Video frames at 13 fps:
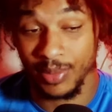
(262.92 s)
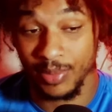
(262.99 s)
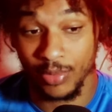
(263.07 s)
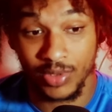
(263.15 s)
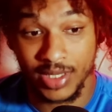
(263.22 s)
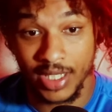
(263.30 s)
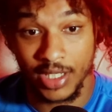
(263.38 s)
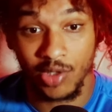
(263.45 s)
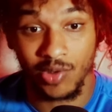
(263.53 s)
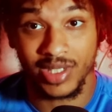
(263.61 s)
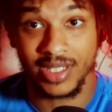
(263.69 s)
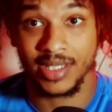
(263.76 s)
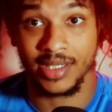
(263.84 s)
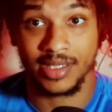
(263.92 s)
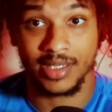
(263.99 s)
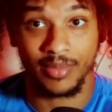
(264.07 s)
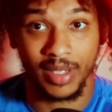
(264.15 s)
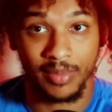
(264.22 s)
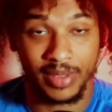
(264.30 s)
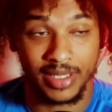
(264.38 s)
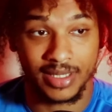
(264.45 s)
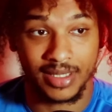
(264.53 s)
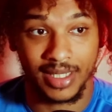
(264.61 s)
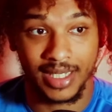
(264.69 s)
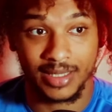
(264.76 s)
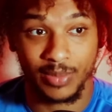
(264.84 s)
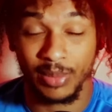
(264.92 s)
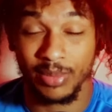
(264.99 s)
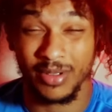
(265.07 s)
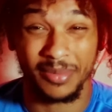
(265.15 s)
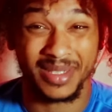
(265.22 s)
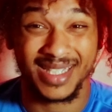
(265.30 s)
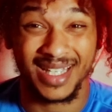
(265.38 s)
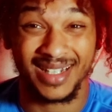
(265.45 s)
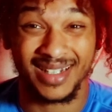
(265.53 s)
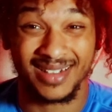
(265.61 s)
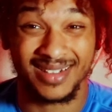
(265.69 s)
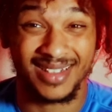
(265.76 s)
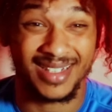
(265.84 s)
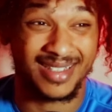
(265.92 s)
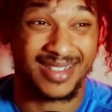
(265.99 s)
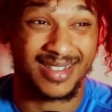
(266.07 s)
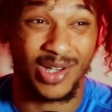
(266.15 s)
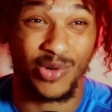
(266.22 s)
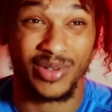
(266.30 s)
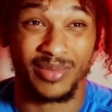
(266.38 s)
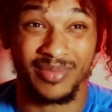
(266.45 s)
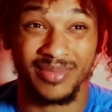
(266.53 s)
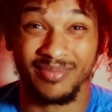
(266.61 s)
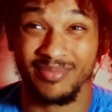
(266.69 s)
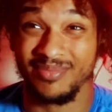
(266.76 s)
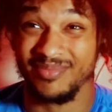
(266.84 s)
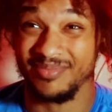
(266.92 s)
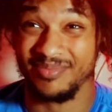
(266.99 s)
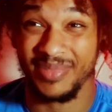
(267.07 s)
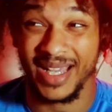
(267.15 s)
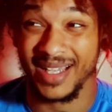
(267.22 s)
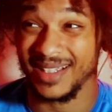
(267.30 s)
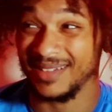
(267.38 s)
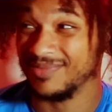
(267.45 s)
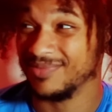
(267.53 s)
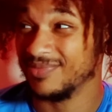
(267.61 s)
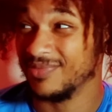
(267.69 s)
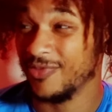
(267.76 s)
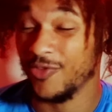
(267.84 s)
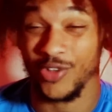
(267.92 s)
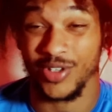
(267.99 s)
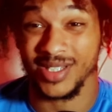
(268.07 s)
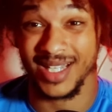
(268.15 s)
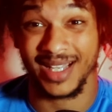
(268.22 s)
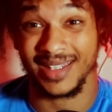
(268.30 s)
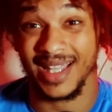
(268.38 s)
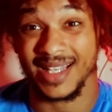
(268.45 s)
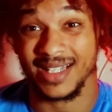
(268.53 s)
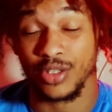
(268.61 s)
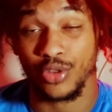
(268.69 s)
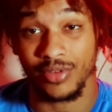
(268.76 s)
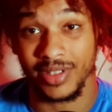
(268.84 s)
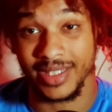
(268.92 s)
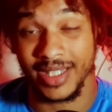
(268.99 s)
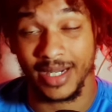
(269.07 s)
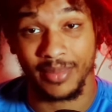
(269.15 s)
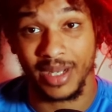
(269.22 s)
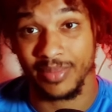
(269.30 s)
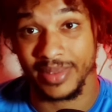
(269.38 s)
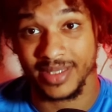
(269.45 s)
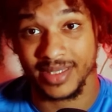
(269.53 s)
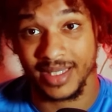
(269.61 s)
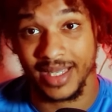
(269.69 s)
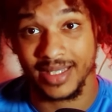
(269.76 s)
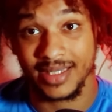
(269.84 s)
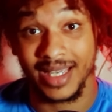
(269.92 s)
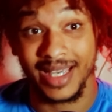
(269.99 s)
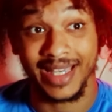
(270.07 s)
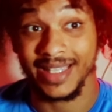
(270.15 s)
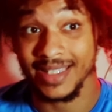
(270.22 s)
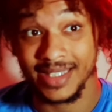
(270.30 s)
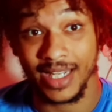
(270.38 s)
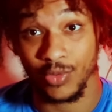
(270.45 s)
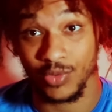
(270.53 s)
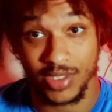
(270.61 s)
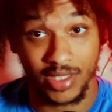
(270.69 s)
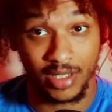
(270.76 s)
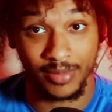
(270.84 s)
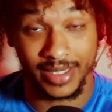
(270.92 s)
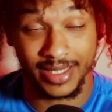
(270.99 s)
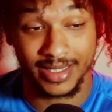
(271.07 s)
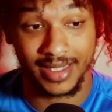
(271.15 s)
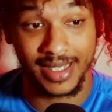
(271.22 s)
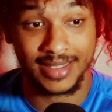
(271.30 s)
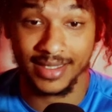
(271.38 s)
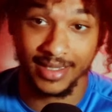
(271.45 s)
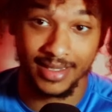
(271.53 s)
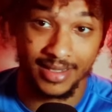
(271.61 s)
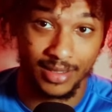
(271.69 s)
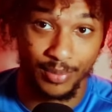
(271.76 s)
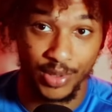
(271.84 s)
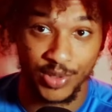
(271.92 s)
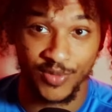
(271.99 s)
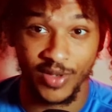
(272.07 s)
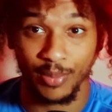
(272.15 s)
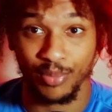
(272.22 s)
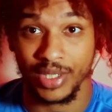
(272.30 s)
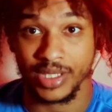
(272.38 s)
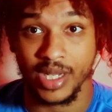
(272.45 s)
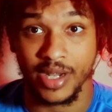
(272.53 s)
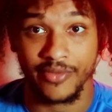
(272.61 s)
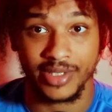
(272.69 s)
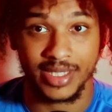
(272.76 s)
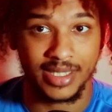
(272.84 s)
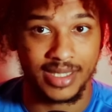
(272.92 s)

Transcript: People were saying going into this, it might be his last. People have been saying this going back for his like last three that it might be his last. He said it was gonna be his last, and then in the post fight press conference he